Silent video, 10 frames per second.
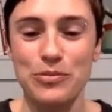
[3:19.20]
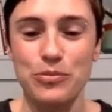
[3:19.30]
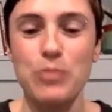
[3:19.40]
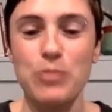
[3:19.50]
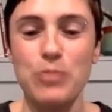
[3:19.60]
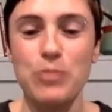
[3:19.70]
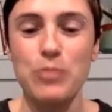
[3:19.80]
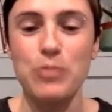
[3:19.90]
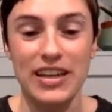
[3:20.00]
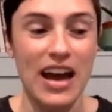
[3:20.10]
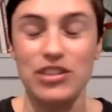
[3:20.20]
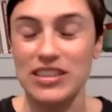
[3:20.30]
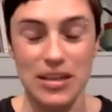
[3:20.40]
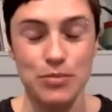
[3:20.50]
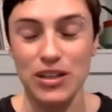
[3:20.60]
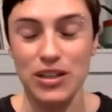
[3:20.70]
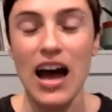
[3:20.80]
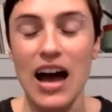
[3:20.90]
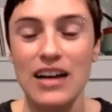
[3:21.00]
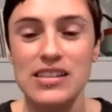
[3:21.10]
When we're looking at, for
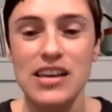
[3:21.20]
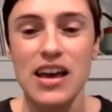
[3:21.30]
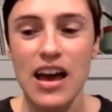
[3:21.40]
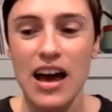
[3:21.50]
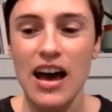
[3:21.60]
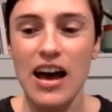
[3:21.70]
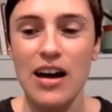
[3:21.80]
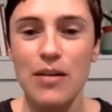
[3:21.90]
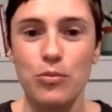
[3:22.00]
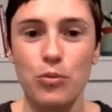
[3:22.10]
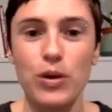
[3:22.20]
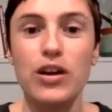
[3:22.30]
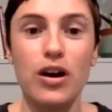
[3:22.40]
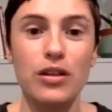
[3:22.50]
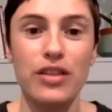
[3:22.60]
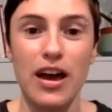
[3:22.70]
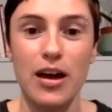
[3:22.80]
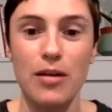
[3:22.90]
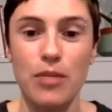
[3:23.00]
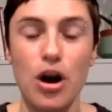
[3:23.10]
example, cats, we call
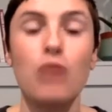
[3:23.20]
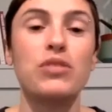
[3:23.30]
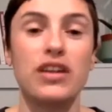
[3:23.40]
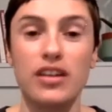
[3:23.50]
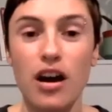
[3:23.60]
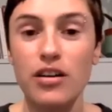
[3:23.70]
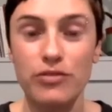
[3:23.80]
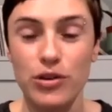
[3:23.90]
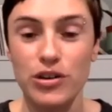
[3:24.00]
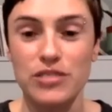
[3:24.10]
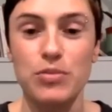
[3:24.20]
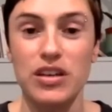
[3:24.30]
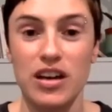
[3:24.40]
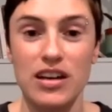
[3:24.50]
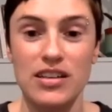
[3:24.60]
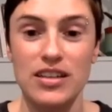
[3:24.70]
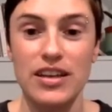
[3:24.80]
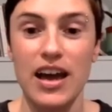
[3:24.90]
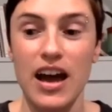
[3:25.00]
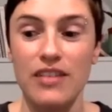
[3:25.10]
them obligate carnivores because
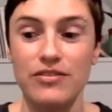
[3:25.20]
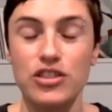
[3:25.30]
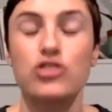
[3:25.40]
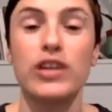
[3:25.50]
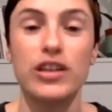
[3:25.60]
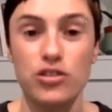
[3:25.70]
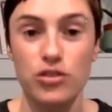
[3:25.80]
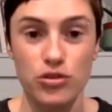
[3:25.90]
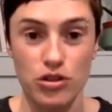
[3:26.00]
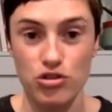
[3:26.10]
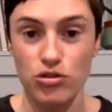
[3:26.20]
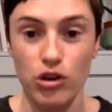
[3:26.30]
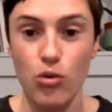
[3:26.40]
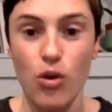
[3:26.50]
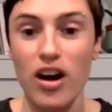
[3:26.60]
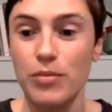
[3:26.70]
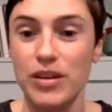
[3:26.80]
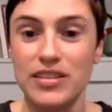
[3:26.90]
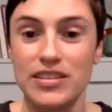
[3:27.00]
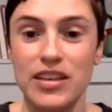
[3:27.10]
they have strict nutritional
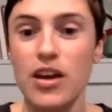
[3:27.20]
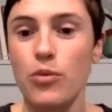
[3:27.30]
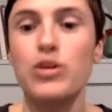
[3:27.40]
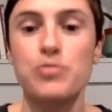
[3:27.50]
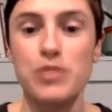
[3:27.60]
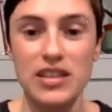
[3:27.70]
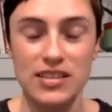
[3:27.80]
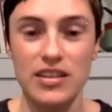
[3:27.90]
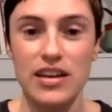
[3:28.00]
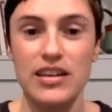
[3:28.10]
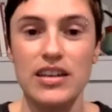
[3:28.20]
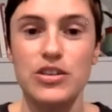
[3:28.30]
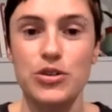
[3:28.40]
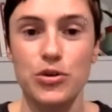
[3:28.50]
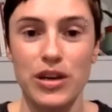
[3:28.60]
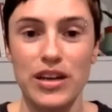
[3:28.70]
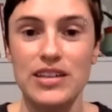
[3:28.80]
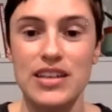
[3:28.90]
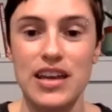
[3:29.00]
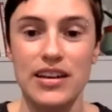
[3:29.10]
requirements, which means that they need to
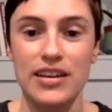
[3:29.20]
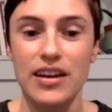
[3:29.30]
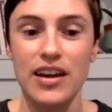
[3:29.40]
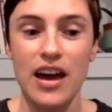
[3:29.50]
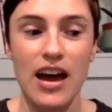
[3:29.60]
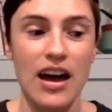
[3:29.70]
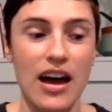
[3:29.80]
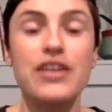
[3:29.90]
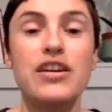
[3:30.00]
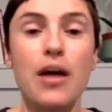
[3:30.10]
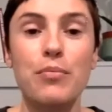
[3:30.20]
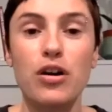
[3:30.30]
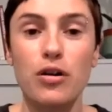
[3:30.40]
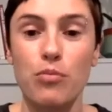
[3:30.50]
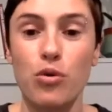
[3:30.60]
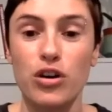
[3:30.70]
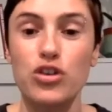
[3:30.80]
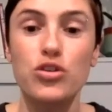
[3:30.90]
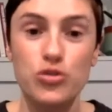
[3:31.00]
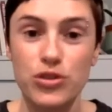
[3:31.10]
intake a number of more
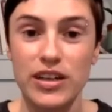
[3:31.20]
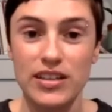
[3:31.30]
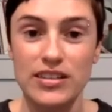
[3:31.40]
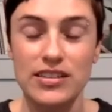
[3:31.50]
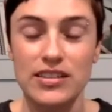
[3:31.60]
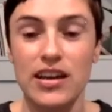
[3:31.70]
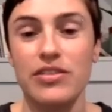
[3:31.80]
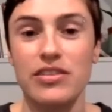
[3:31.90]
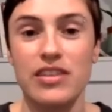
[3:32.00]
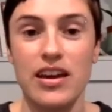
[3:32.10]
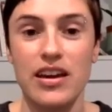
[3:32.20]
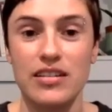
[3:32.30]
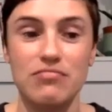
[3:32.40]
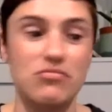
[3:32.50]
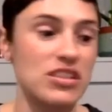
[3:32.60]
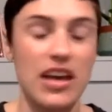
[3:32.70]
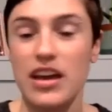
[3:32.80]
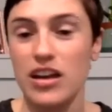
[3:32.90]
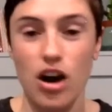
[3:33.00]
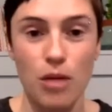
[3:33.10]
nutrients than,
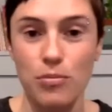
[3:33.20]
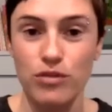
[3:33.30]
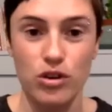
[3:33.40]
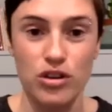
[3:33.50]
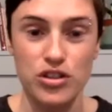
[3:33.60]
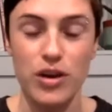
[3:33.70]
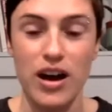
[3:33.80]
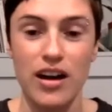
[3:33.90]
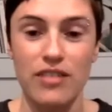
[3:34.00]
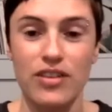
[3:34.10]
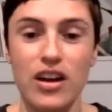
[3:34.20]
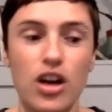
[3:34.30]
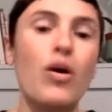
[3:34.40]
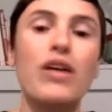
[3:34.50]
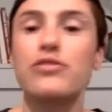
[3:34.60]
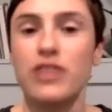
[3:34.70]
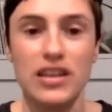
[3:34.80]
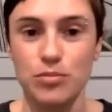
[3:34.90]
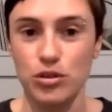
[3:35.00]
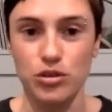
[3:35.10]
say, omnivores who have quite
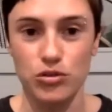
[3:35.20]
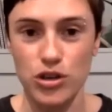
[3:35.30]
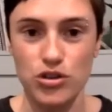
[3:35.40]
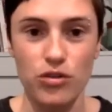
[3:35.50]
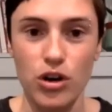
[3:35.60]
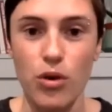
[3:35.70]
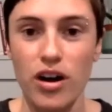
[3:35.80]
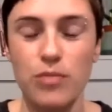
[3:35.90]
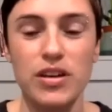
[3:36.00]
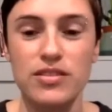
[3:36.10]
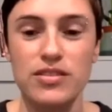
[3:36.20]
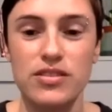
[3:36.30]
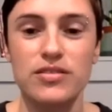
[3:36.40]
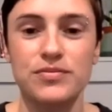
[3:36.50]
flexible nutritional requirements.